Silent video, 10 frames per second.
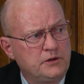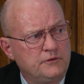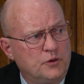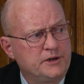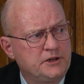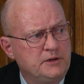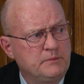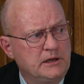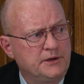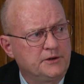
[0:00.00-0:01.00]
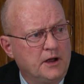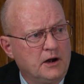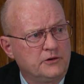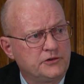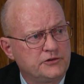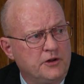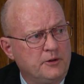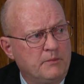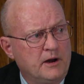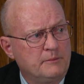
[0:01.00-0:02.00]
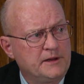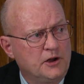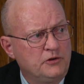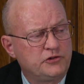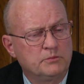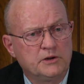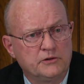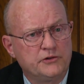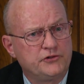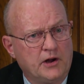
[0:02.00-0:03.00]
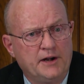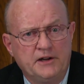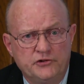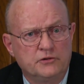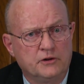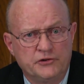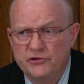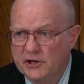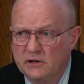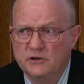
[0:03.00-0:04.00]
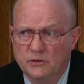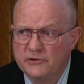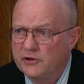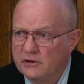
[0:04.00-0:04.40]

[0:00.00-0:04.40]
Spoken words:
$14 billion is on the bottom of the ocean because the Chinese are going to sink a U.S.